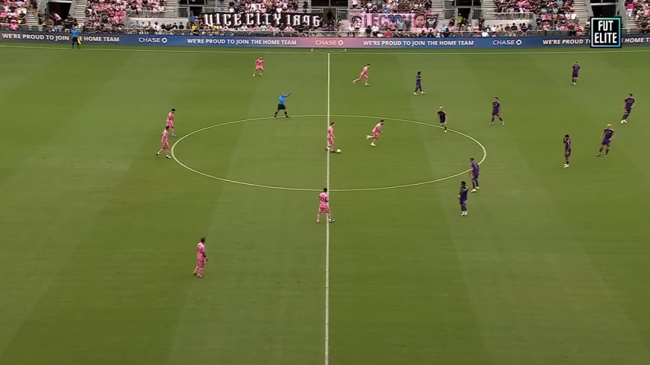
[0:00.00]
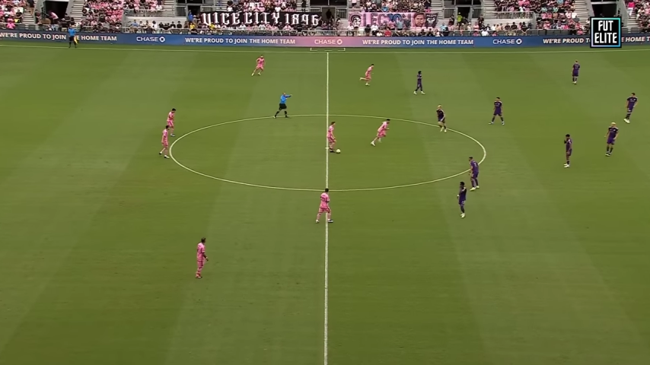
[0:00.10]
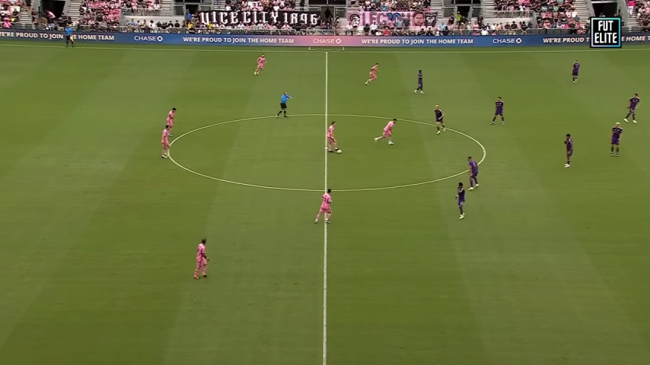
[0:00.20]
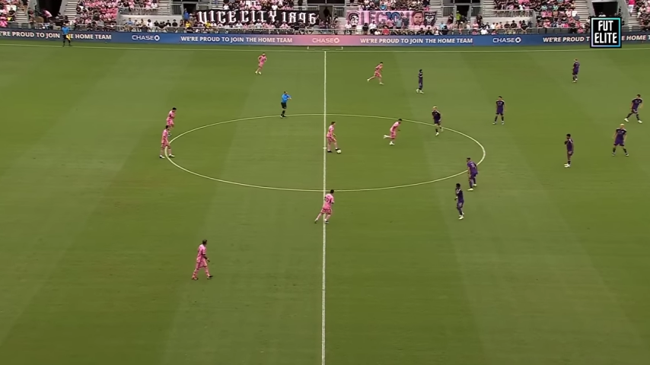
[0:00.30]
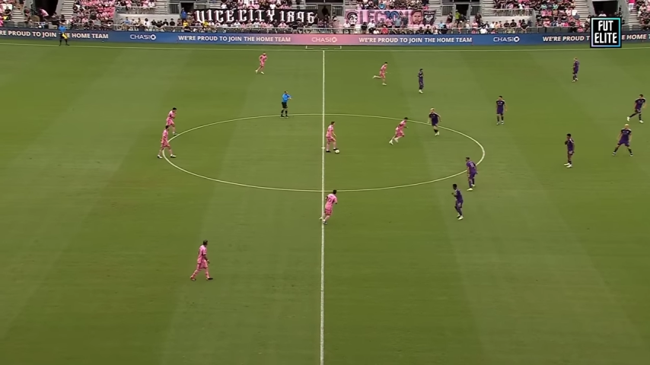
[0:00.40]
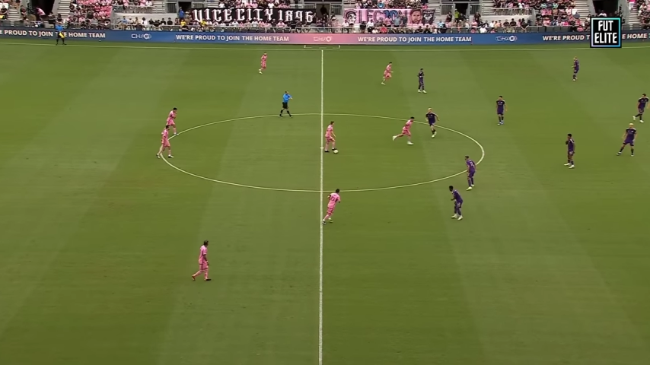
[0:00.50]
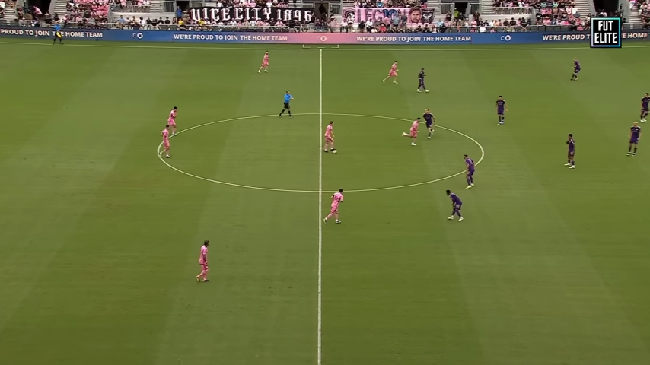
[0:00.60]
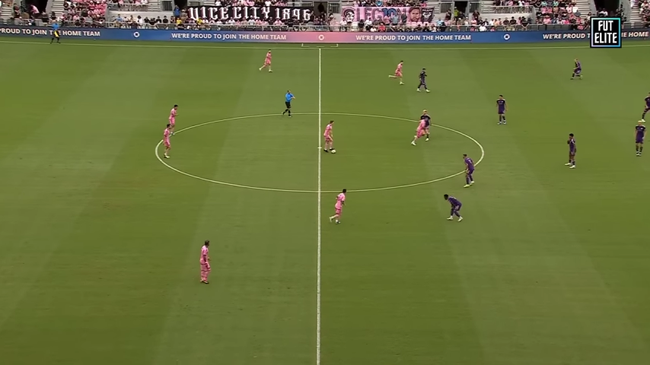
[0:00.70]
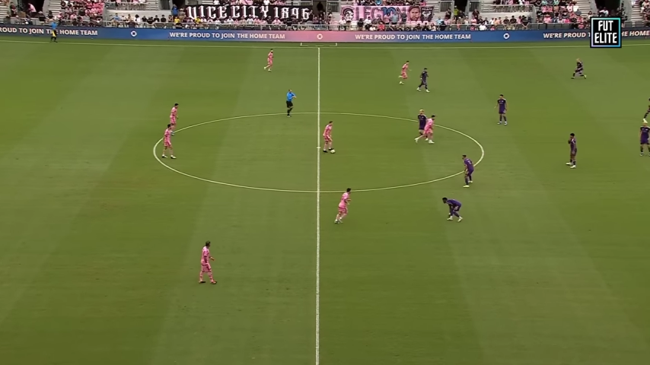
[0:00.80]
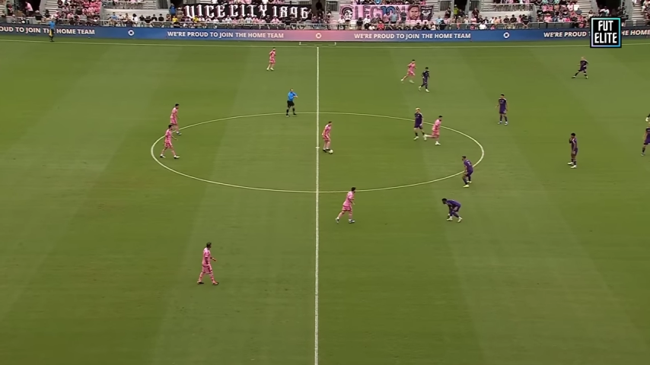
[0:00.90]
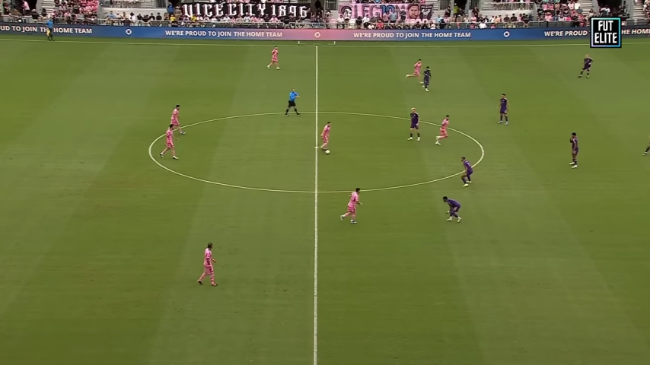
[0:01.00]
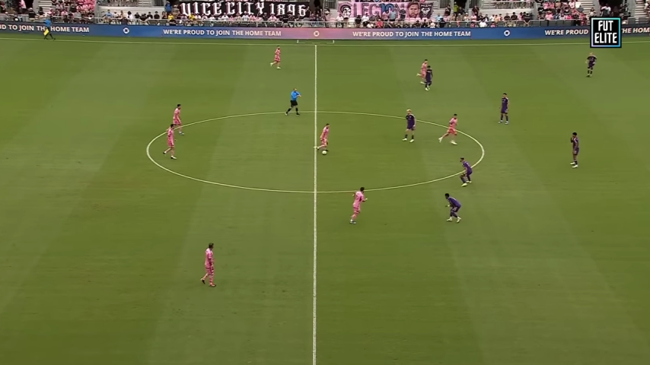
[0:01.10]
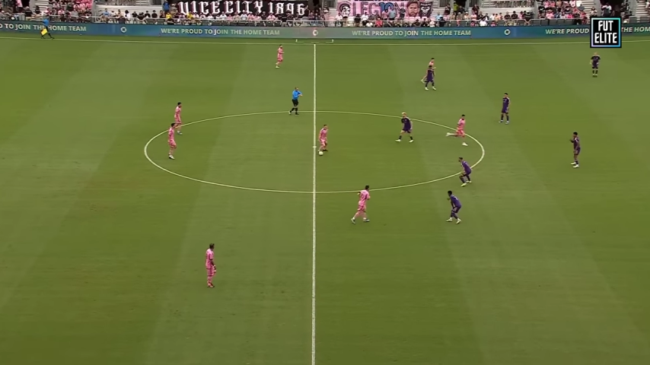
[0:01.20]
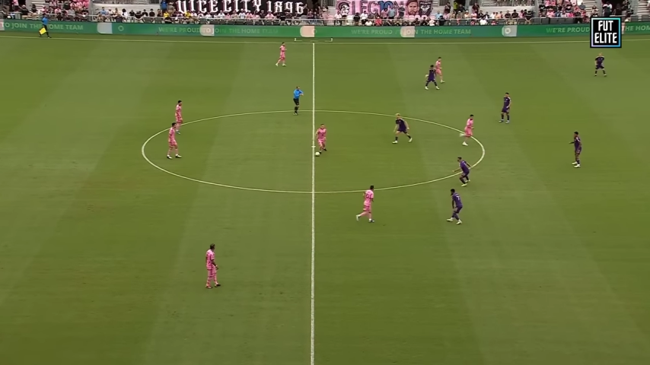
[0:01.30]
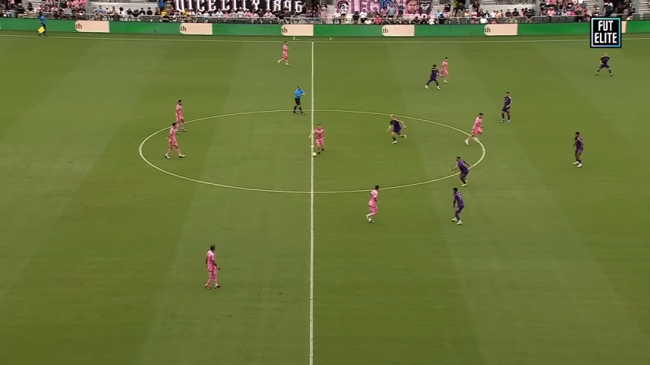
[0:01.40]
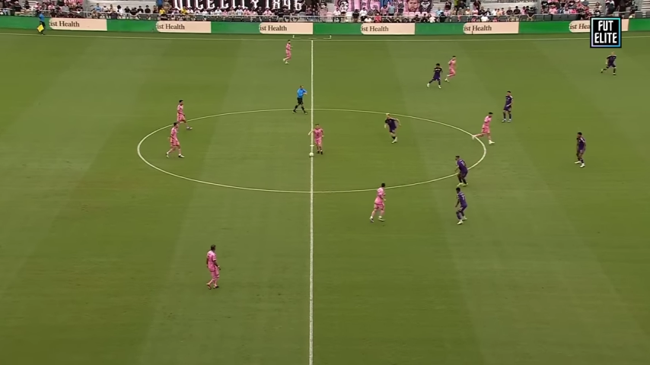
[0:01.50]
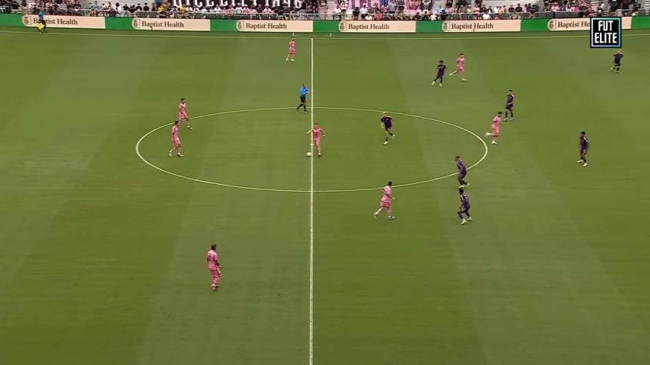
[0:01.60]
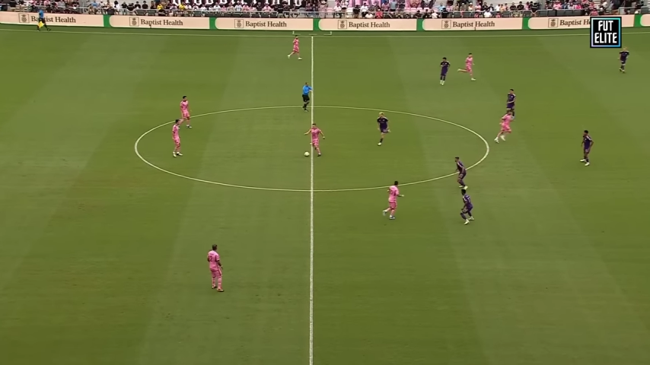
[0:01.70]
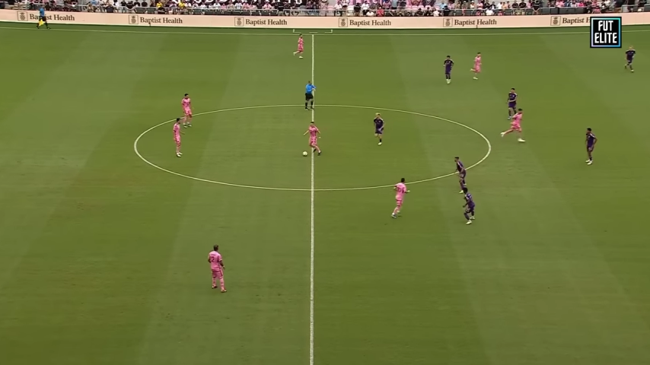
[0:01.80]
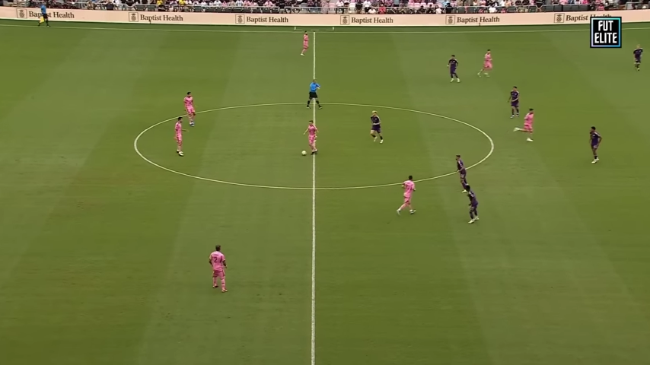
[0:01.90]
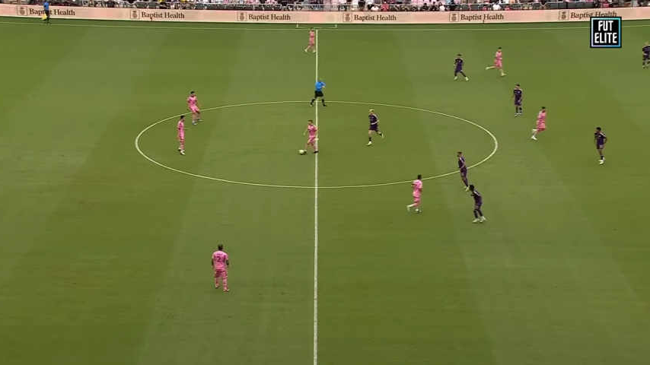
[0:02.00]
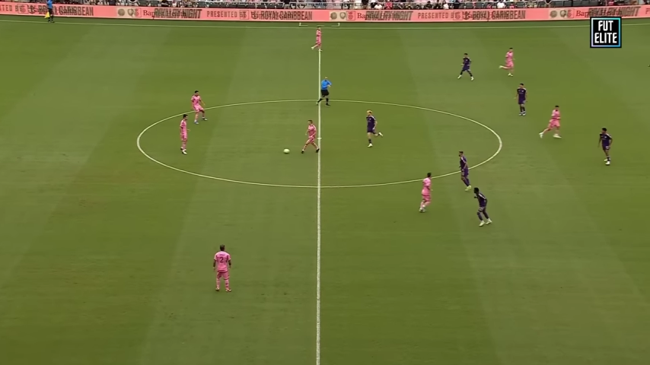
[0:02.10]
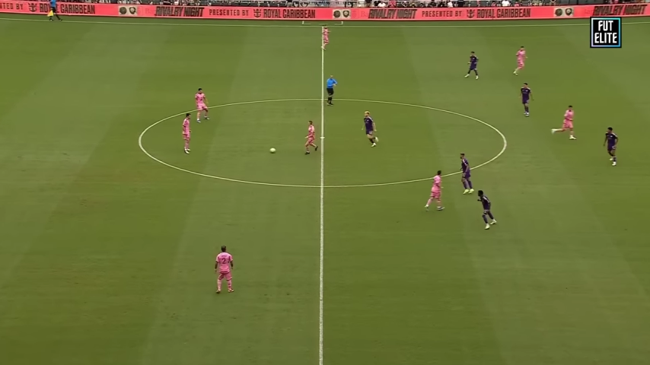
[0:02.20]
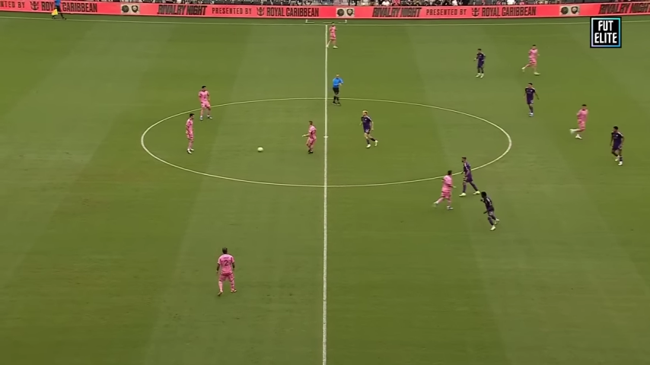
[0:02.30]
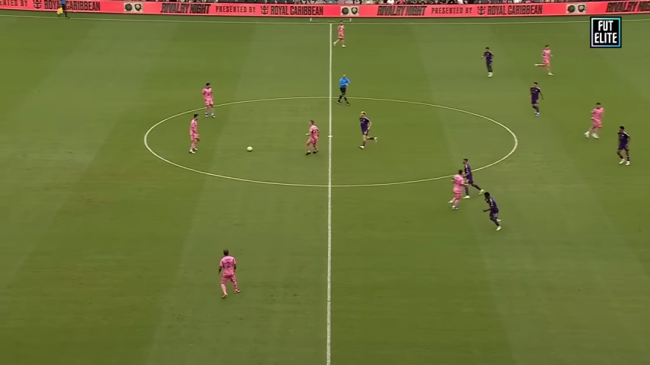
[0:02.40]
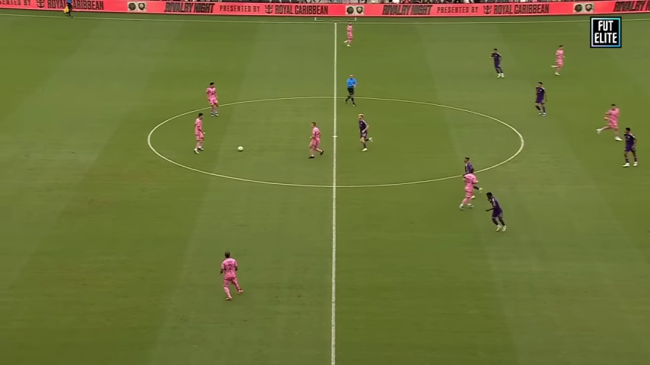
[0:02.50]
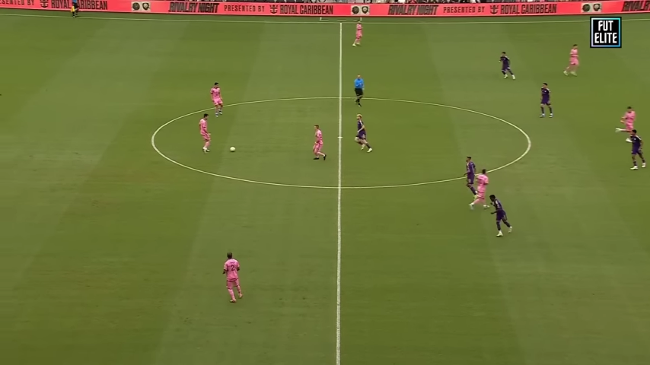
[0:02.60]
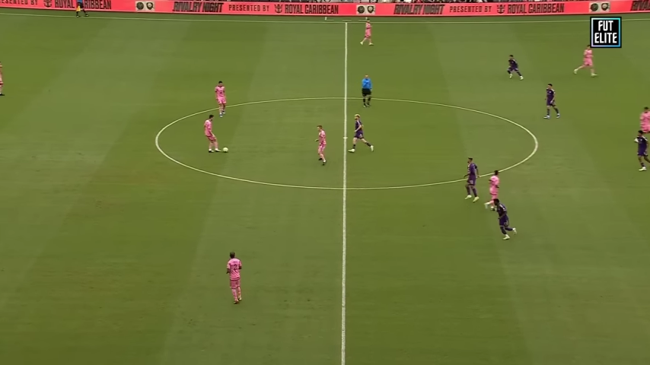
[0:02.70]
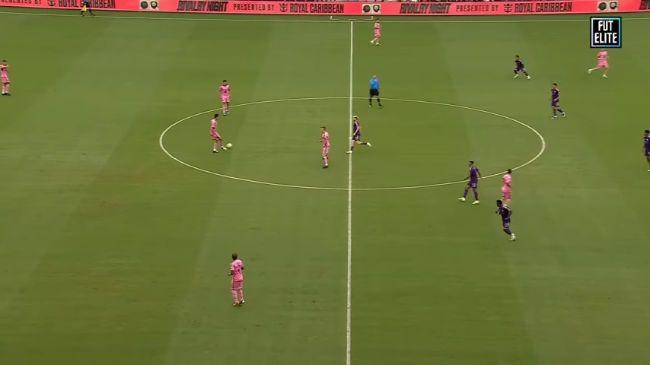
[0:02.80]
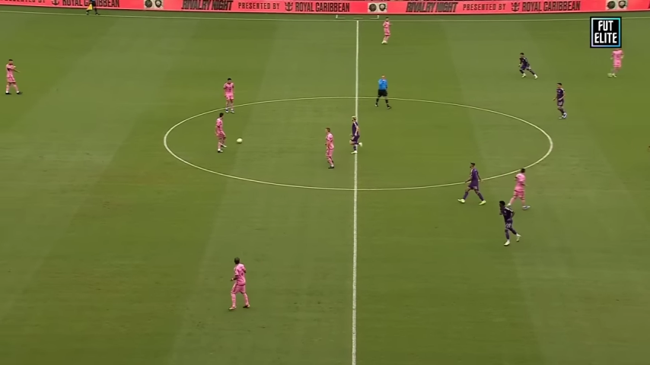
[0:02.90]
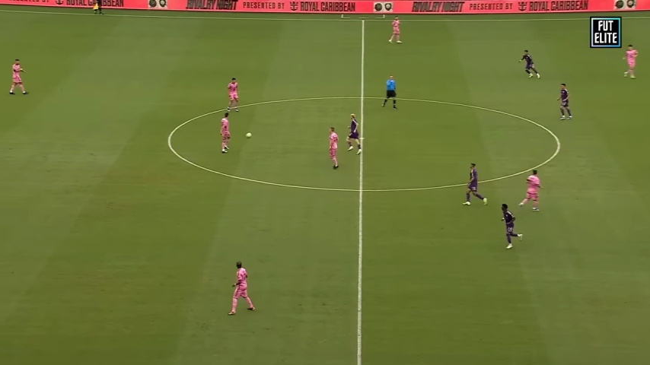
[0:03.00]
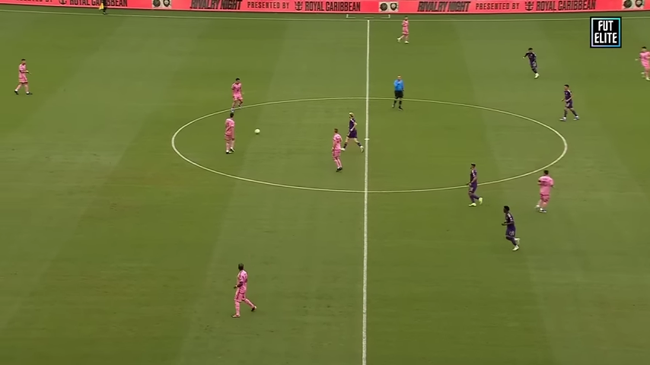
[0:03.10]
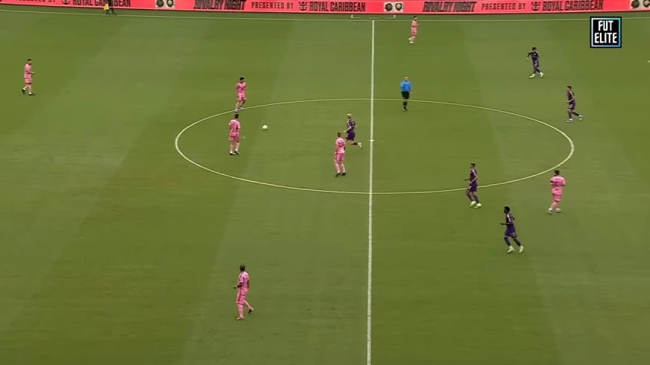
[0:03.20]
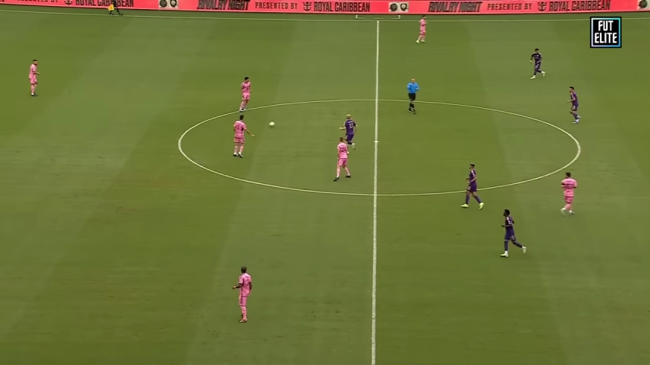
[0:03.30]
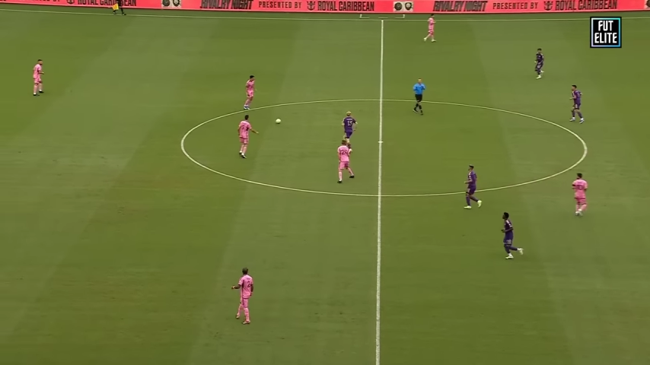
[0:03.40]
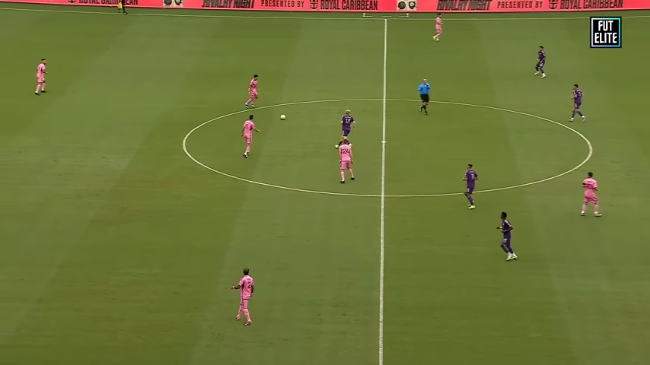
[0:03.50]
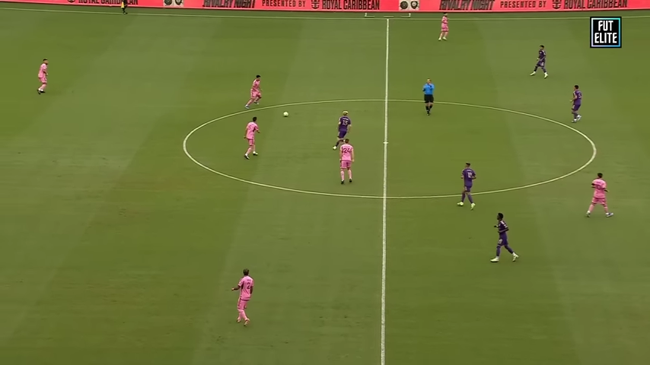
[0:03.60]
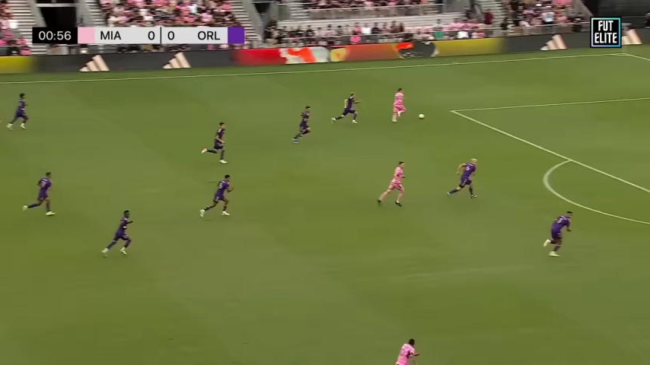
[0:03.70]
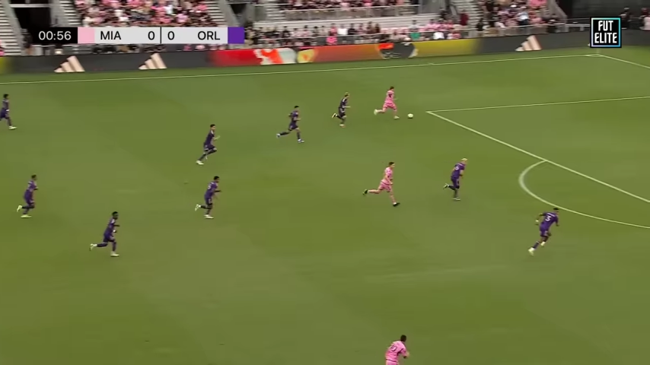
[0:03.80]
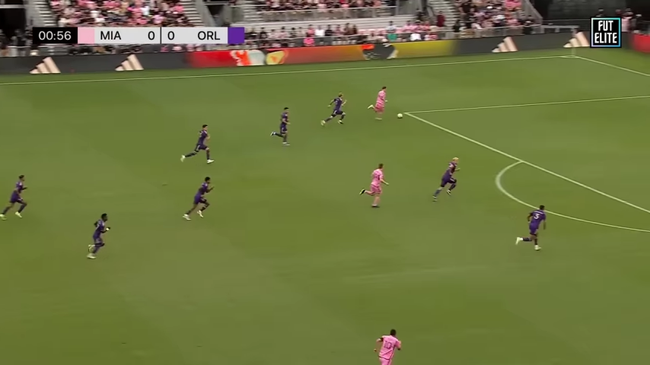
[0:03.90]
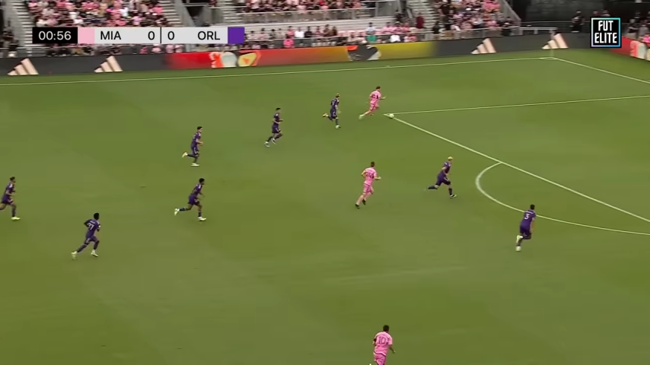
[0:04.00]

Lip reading: Nobody's mouth can be seen.